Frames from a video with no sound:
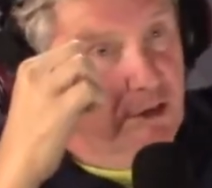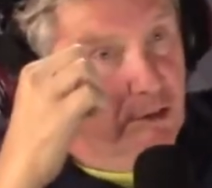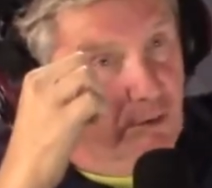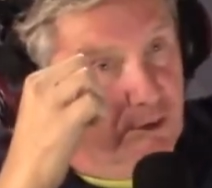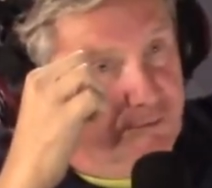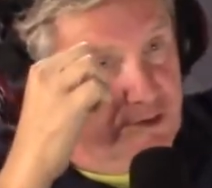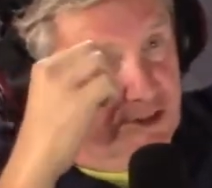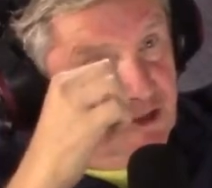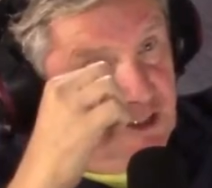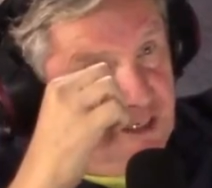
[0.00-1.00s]
quite often
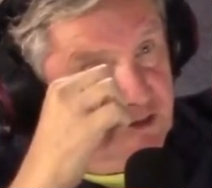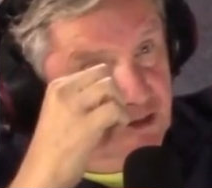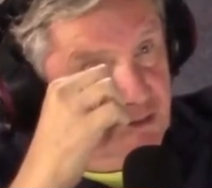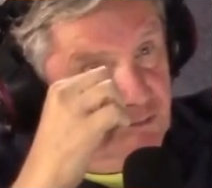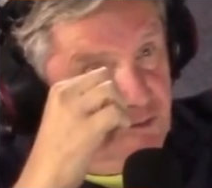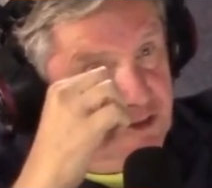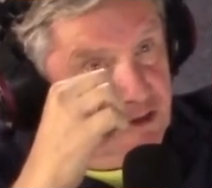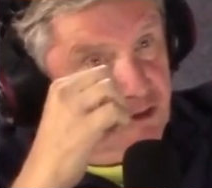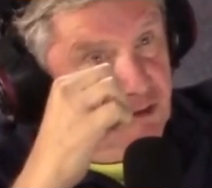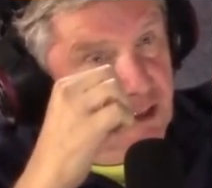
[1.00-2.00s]
disconnected to a greater
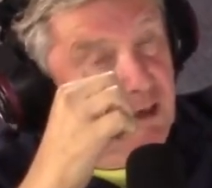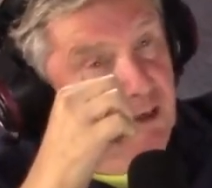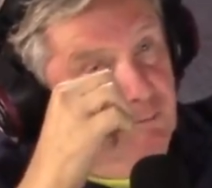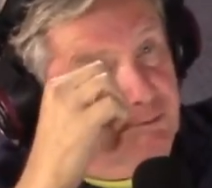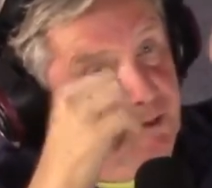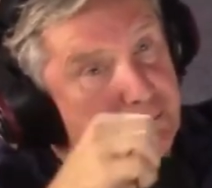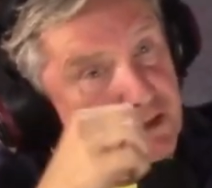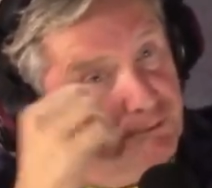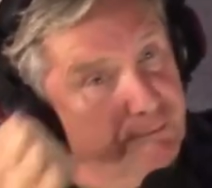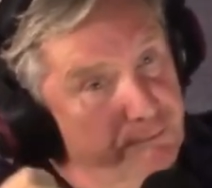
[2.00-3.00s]
degree with people
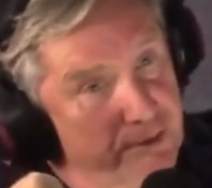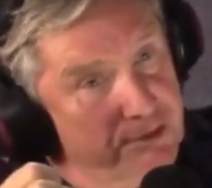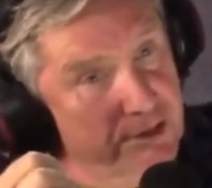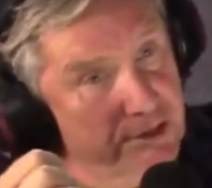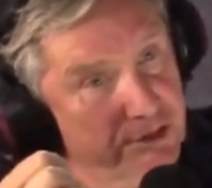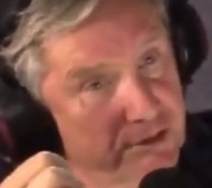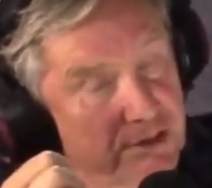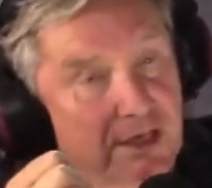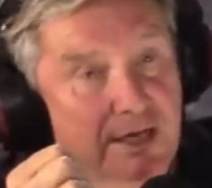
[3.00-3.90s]
suffering from those conditions.